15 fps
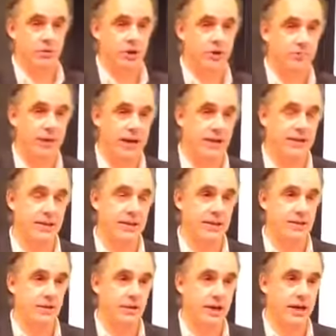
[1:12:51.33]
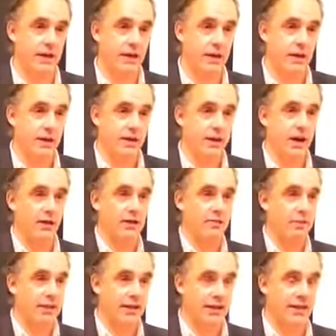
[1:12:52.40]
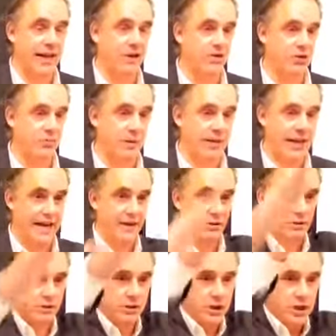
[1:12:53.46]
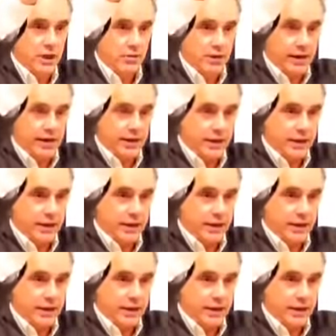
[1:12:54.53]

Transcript: chimpanzees are like the ultimate in couch potatoes, right?